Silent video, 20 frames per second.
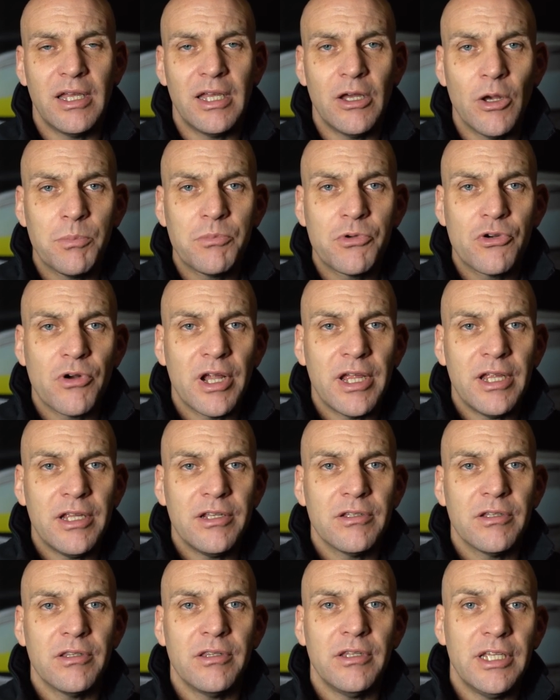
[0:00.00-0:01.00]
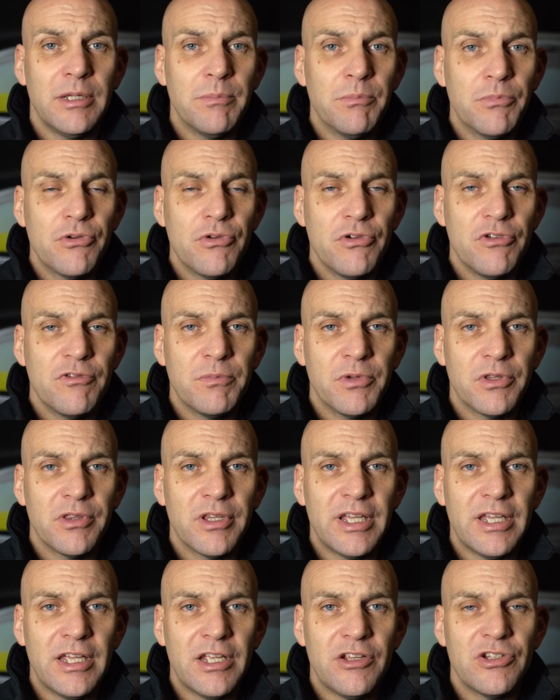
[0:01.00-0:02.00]
upgrade, the improvement
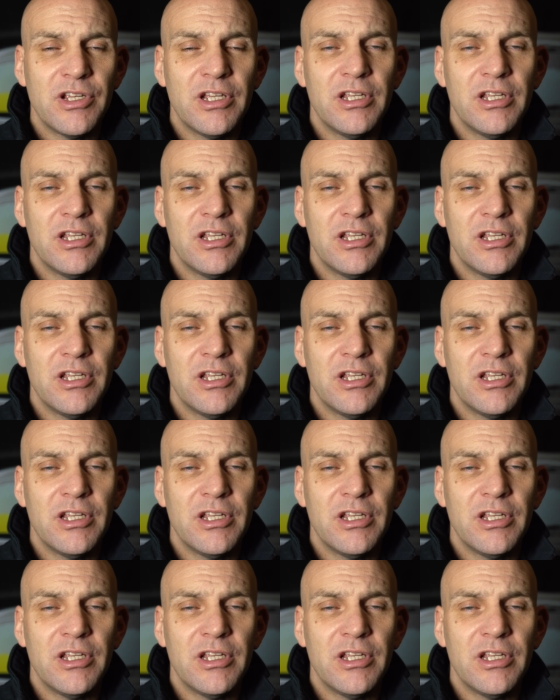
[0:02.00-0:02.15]
that each